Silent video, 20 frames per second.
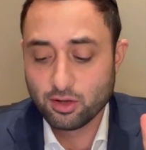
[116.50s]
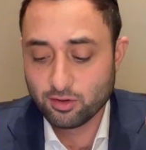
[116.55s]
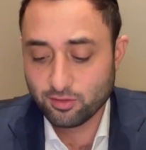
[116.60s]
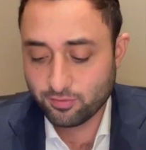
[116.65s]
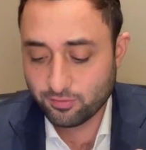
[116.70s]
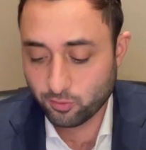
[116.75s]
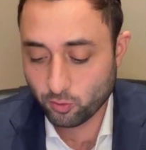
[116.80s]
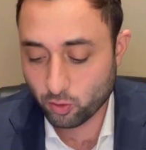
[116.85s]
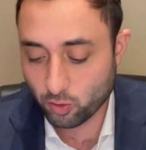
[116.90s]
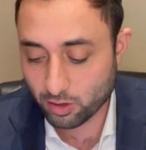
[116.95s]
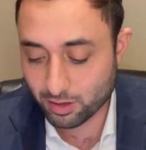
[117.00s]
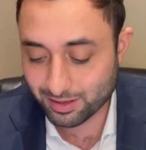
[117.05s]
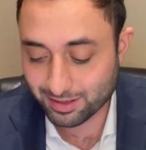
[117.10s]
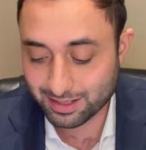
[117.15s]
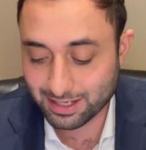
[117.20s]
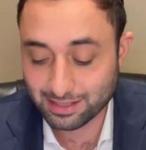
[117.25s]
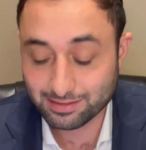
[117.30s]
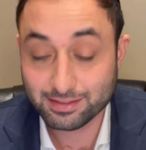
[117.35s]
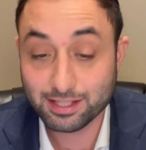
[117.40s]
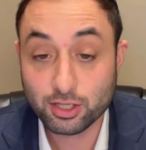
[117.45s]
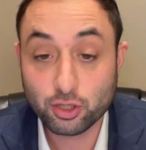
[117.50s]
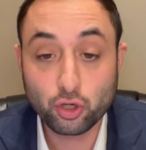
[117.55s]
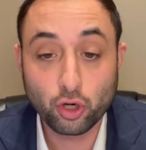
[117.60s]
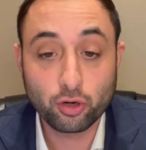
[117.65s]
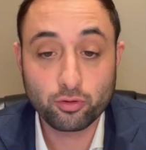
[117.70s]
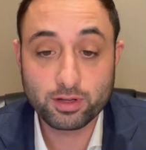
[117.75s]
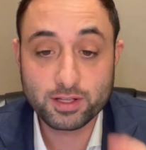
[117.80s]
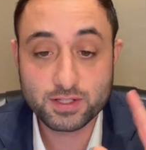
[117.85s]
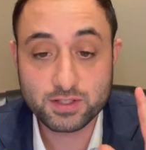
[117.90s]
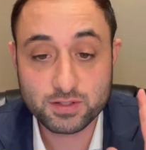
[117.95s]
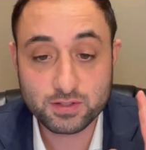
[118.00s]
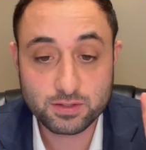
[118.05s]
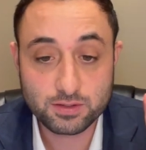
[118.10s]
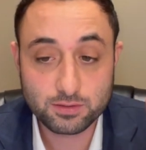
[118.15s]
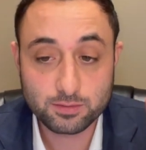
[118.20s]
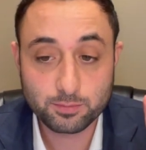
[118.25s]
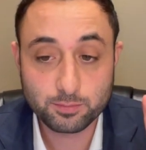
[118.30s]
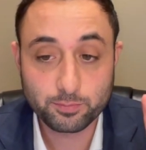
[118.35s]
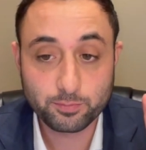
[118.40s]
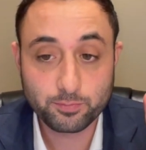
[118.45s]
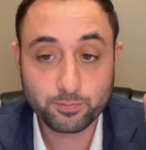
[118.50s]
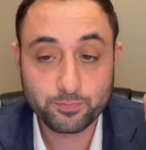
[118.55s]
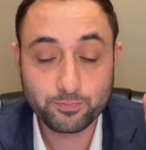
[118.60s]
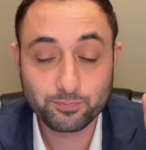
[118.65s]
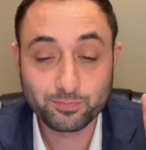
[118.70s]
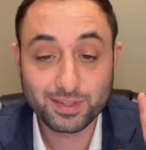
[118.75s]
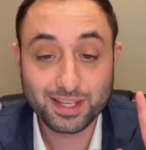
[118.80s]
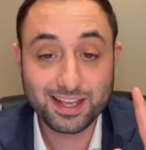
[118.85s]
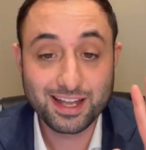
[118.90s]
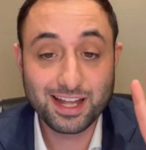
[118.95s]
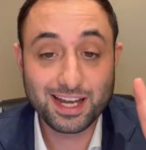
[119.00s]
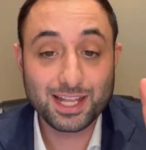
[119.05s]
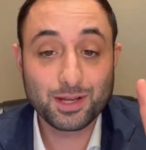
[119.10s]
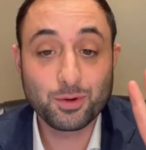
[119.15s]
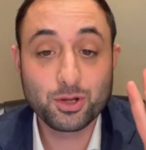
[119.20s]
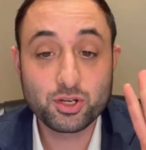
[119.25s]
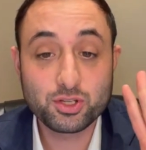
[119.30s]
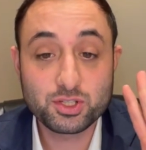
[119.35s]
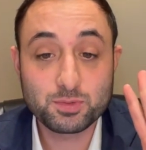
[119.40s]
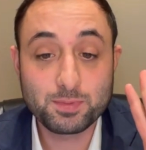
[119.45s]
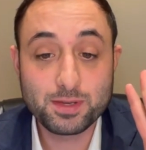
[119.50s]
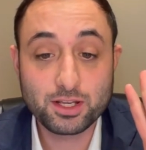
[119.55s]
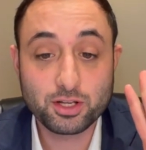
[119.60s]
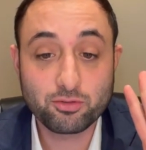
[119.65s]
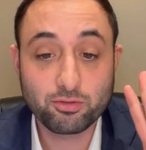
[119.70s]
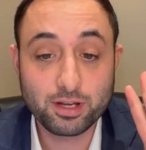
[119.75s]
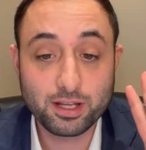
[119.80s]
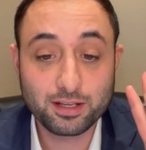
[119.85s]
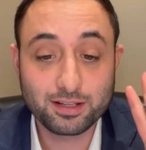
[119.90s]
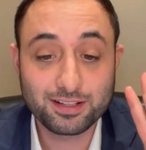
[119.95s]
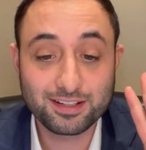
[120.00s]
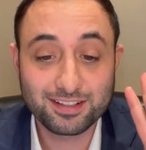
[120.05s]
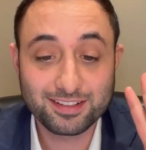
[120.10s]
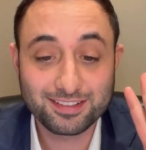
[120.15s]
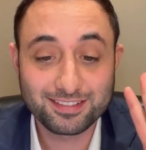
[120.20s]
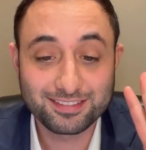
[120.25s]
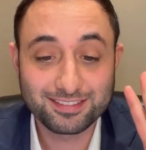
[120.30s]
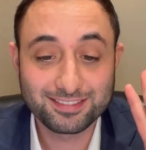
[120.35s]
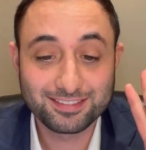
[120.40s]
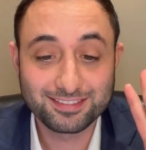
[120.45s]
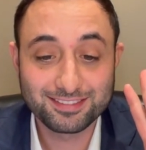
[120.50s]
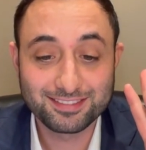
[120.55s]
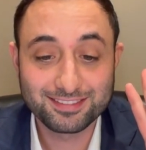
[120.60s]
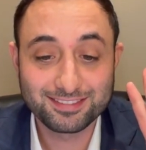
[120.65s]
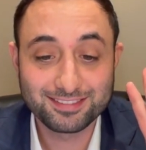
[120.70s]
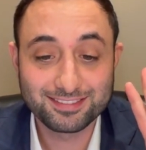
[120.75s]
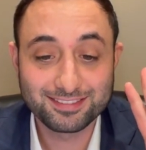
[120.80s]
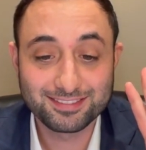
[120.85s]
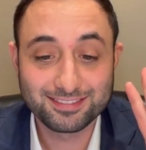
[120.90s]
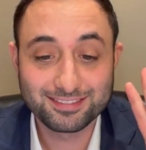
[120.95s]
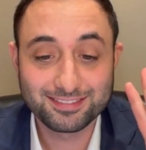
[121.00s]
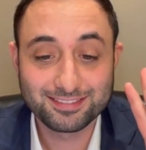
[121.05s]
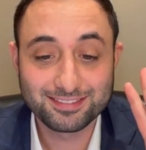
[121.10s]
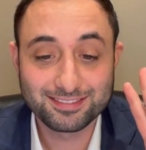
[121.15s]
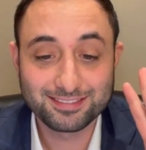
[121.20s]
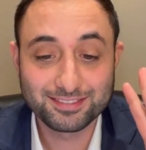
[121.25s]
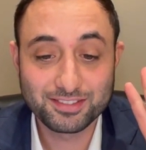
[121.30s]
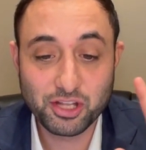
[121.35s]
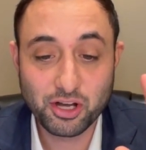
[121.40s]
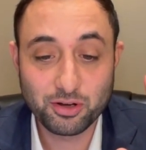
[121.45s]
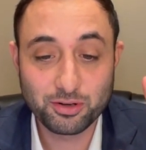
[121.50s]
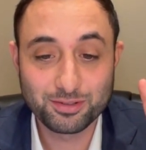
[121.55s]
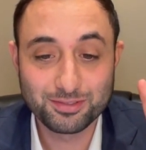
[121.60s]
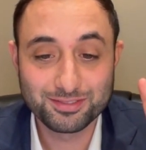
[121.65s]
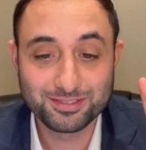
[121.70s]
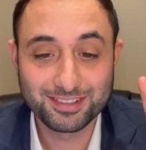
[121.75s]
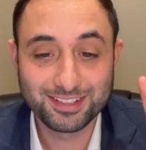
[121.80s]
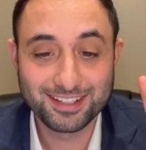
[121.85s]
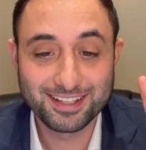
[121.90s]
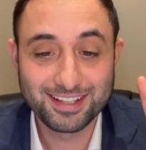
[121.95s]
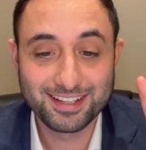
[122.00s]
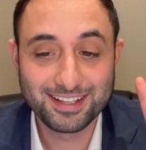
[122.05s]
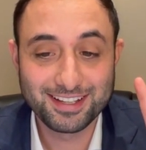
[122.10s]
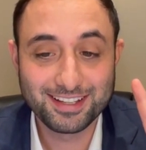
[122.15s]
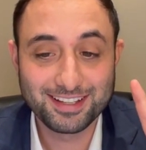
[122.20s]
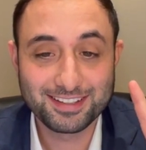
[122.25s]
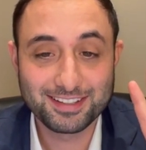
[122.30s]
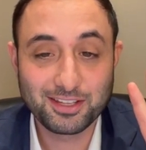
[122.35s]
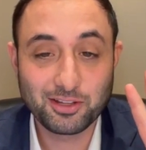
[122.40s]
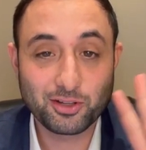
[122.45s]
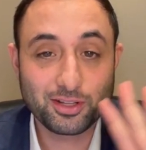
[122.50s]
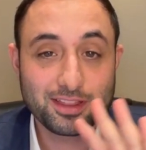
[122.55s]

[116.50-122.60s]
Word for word: four categories. Anyone speak Greek? No. The only